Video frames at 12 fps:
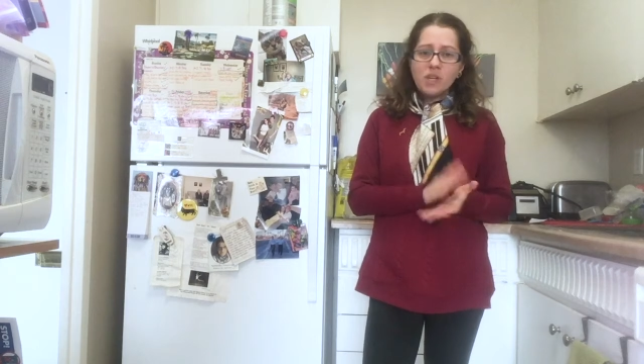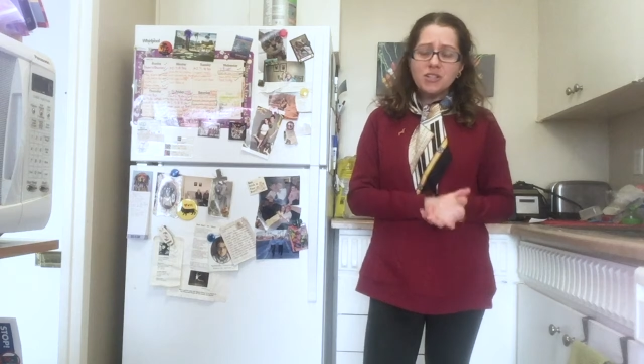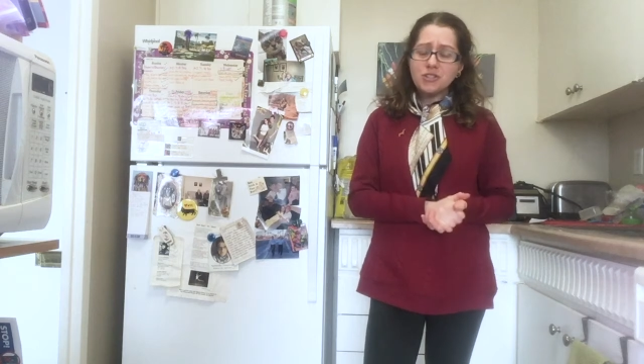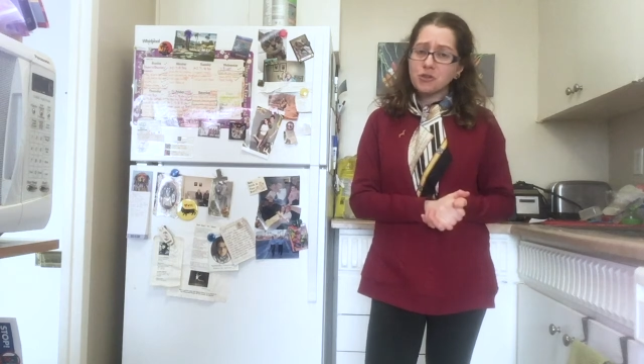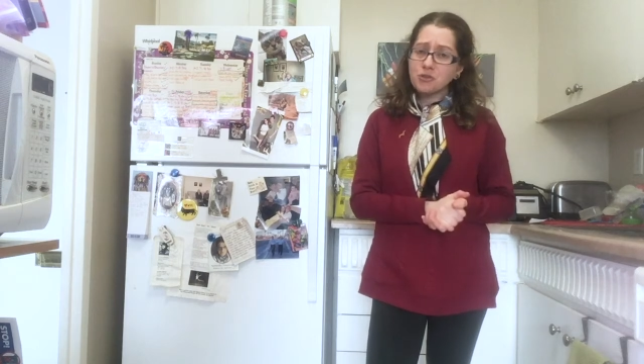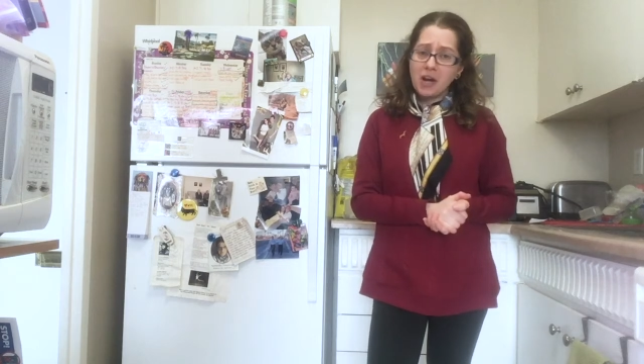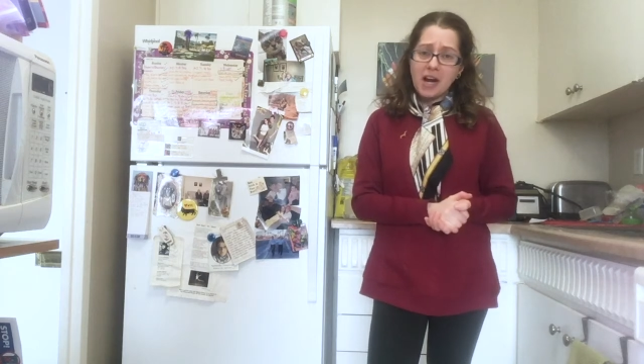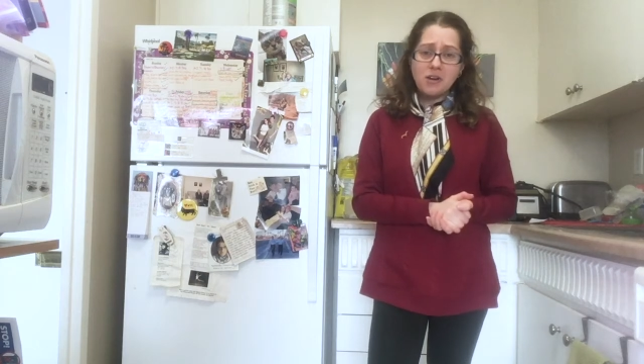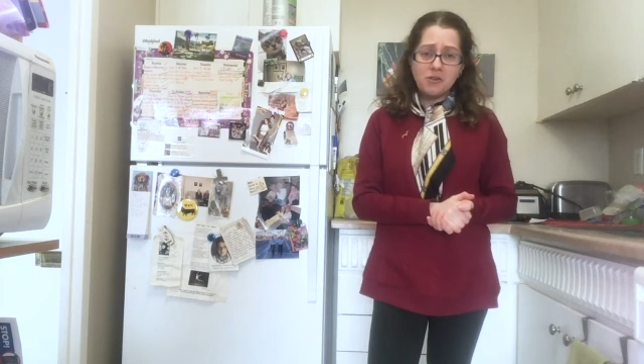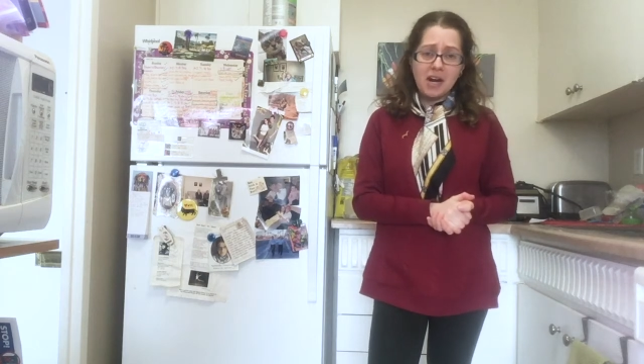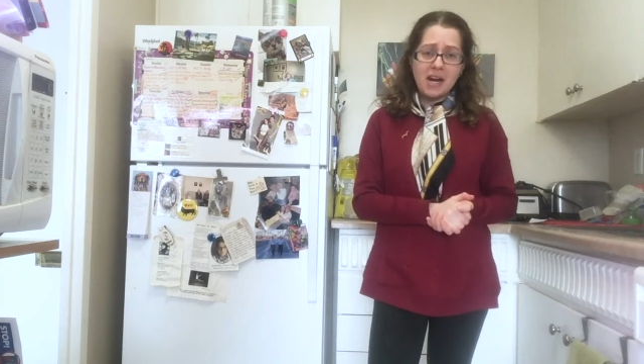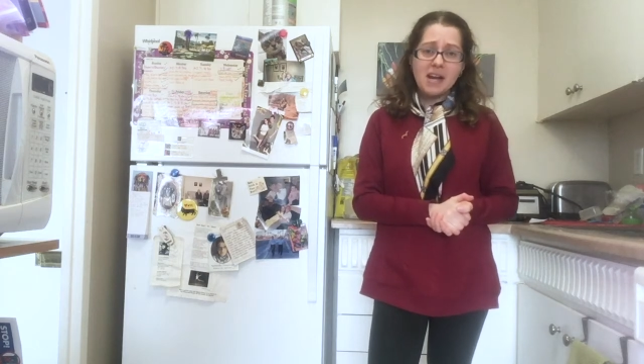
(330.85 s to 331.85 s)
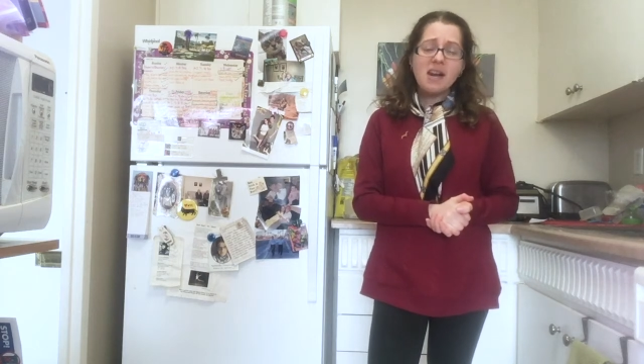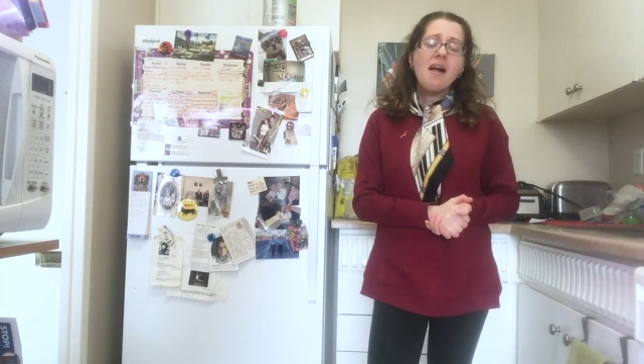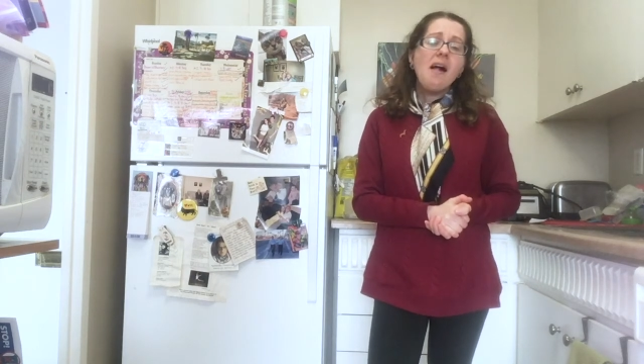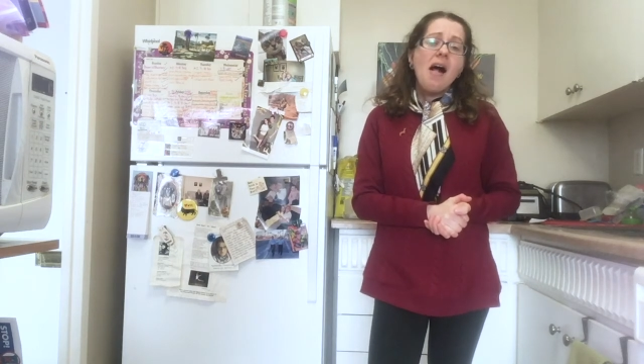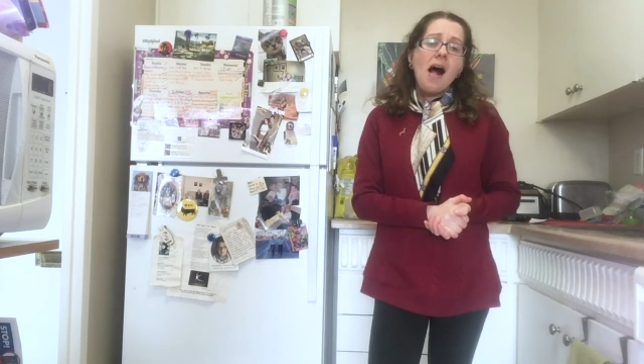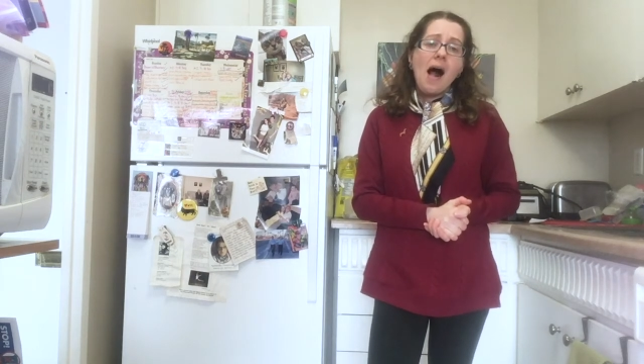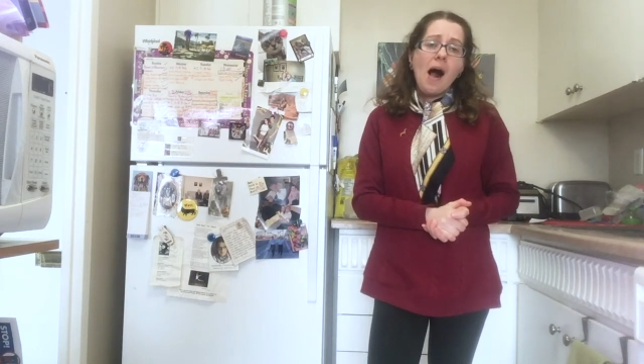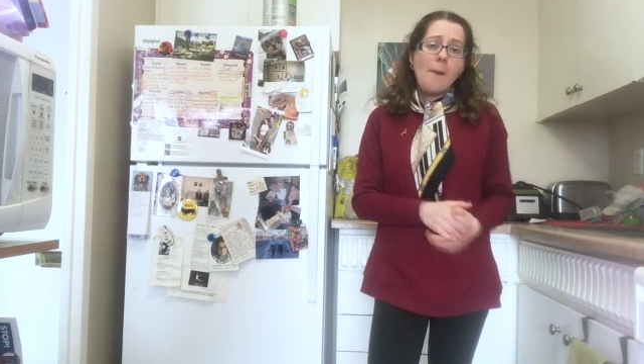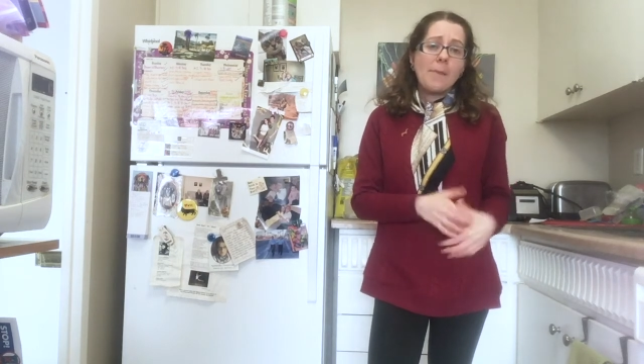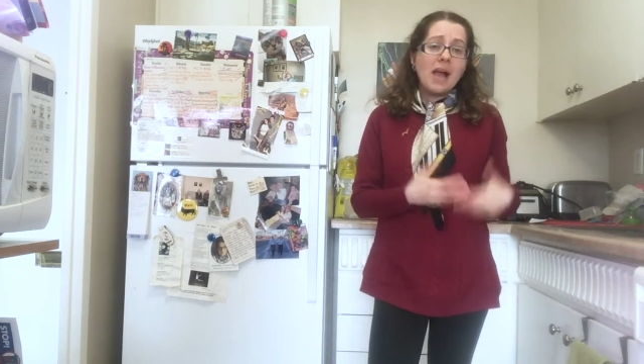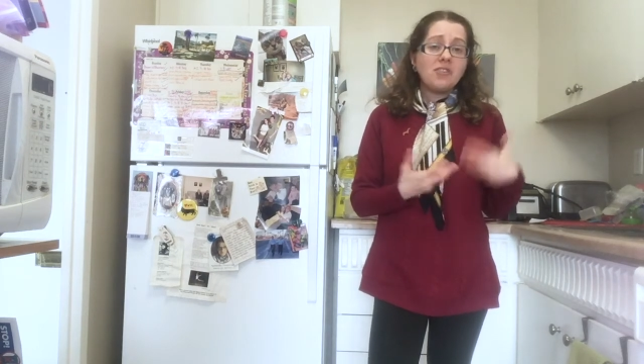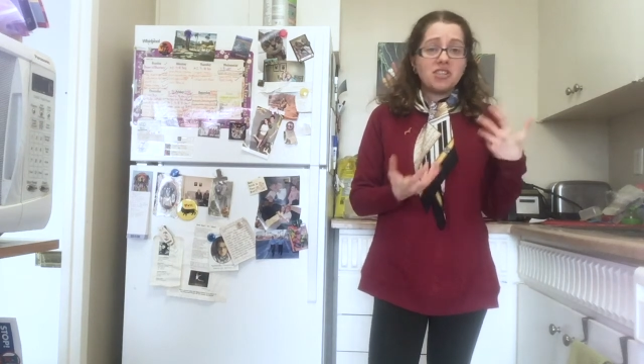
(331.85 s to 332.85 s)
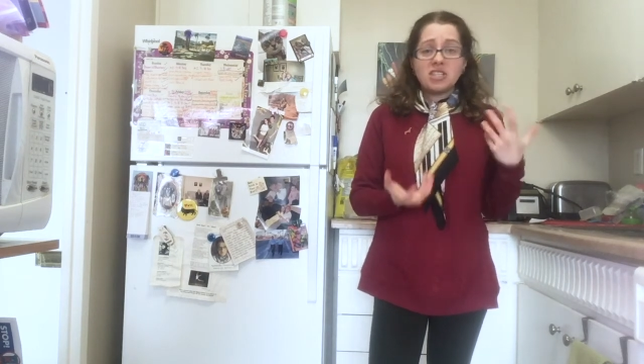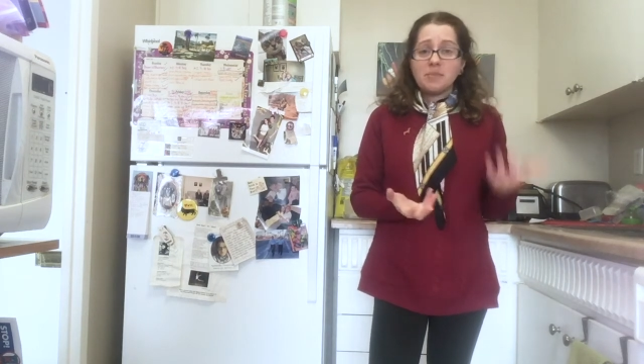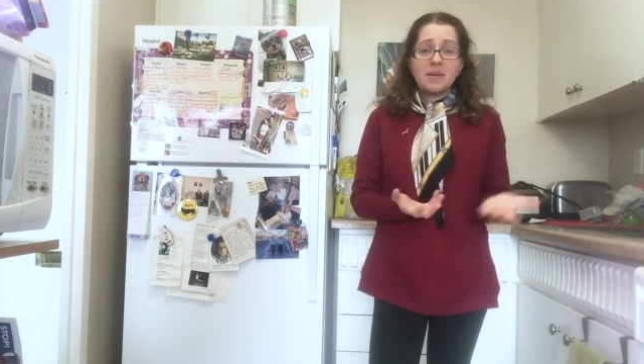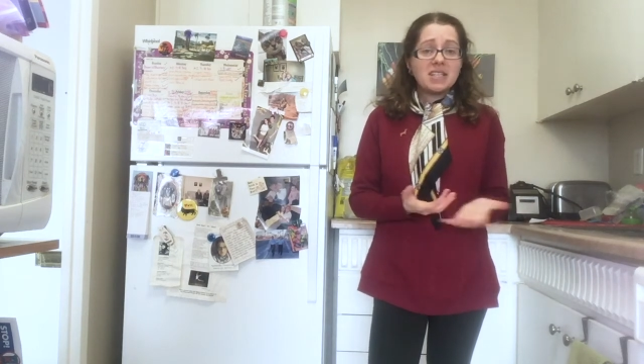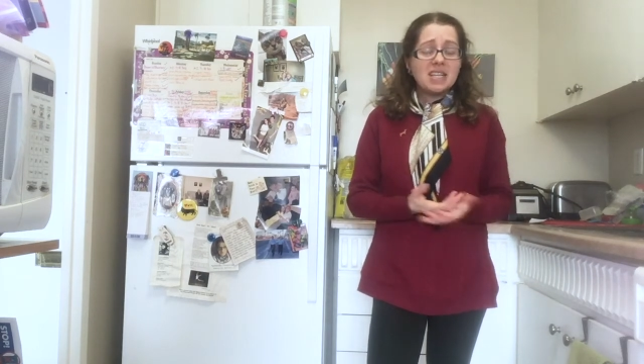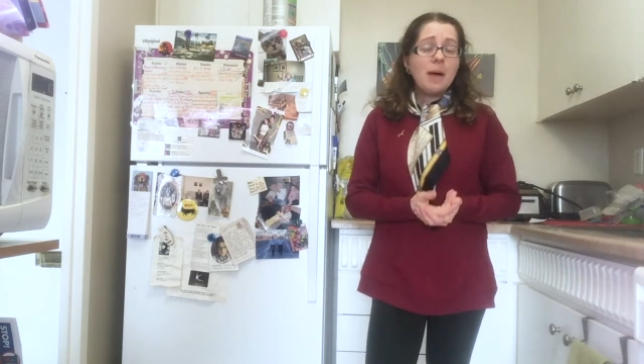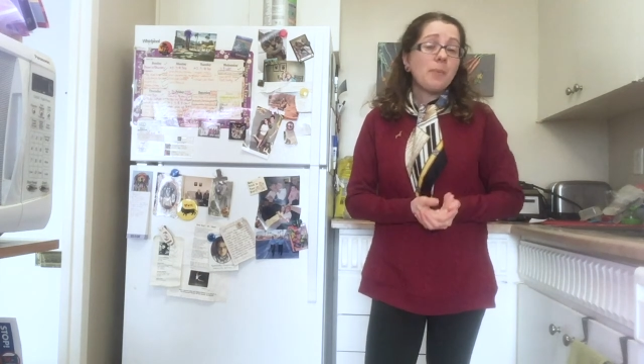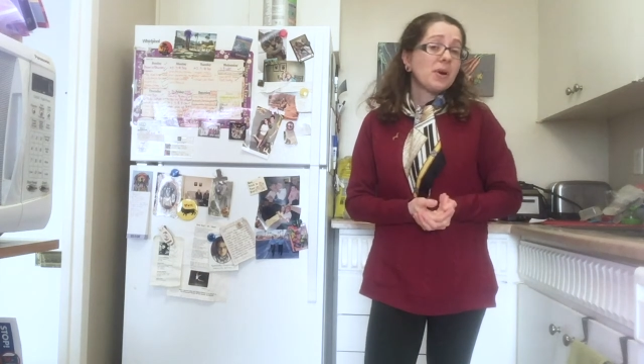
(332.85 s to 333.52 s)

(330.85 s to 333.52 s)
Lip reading: It's a great grain, and just to mix it up,